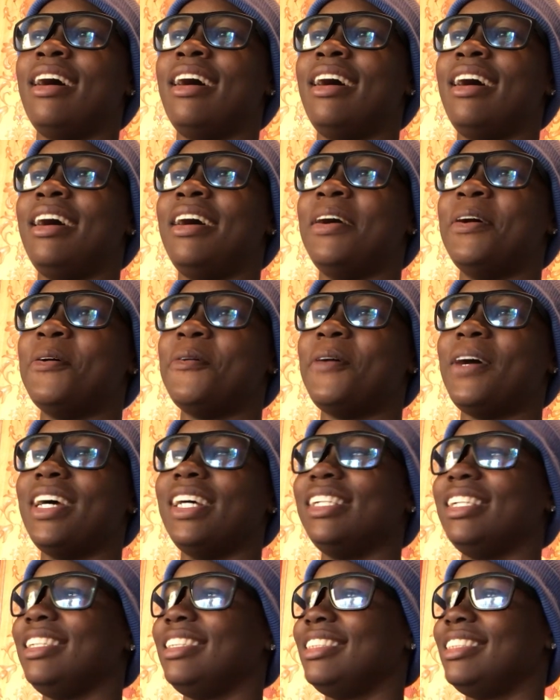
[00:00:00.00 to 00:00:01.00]
ah uh, what
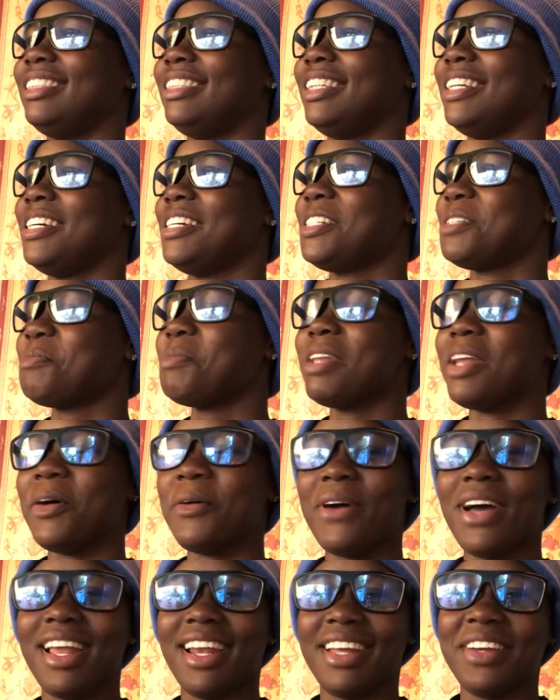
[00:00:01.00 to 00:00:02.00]
else it's been a
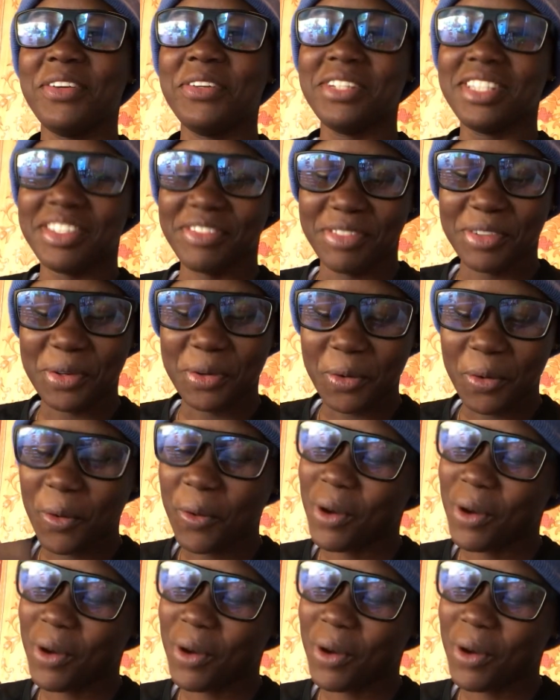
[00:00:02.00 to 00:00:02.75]
while I don't even know